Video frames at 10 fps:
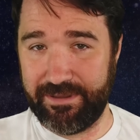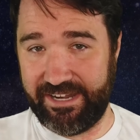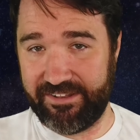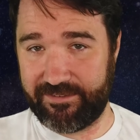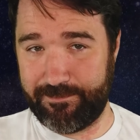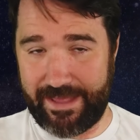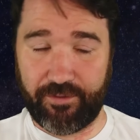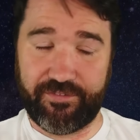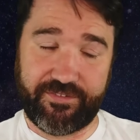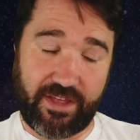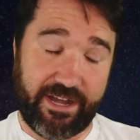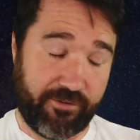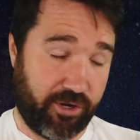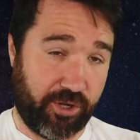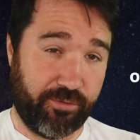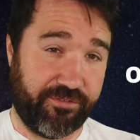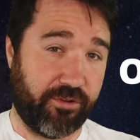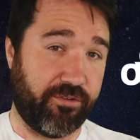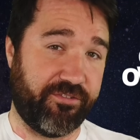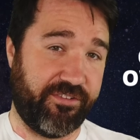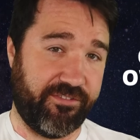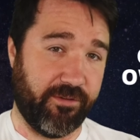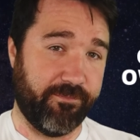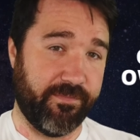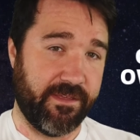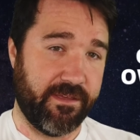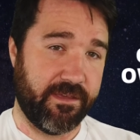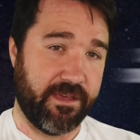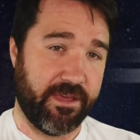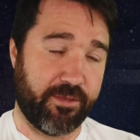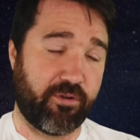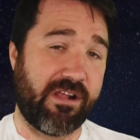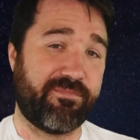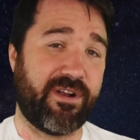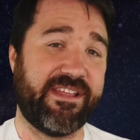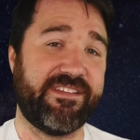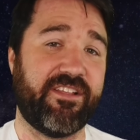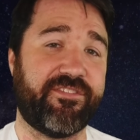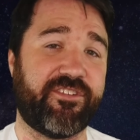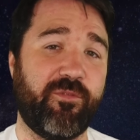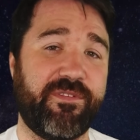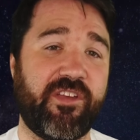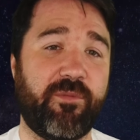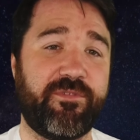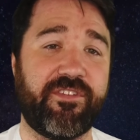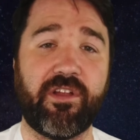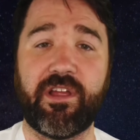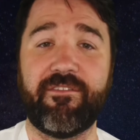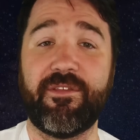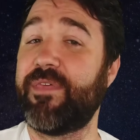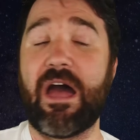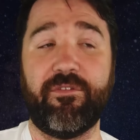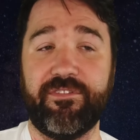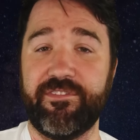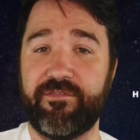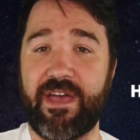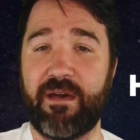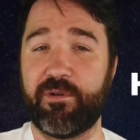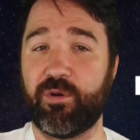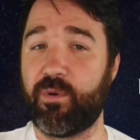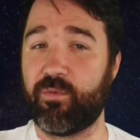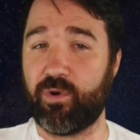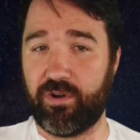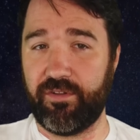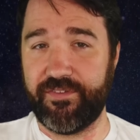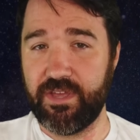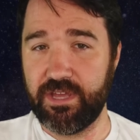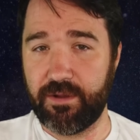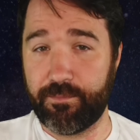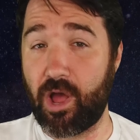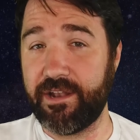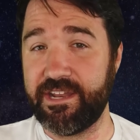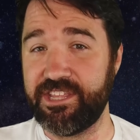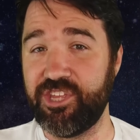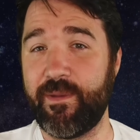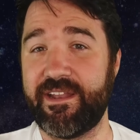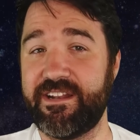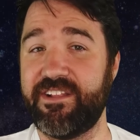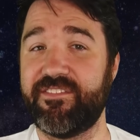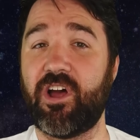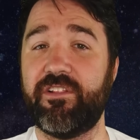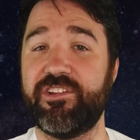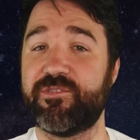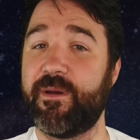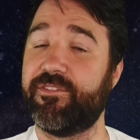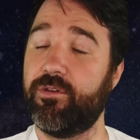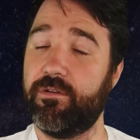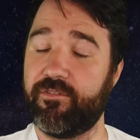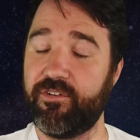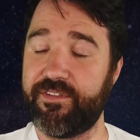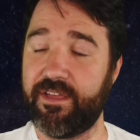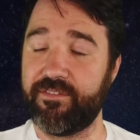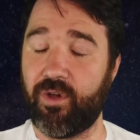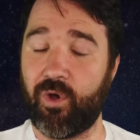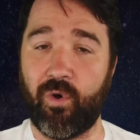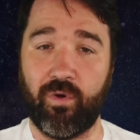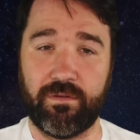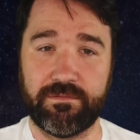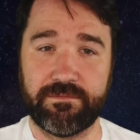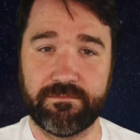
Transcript: planets outside of our own solar system. The groundbreaking telescope has helped us uncover thousands of habitable worlds, broadening humanity's knowledge about the universe as a whole.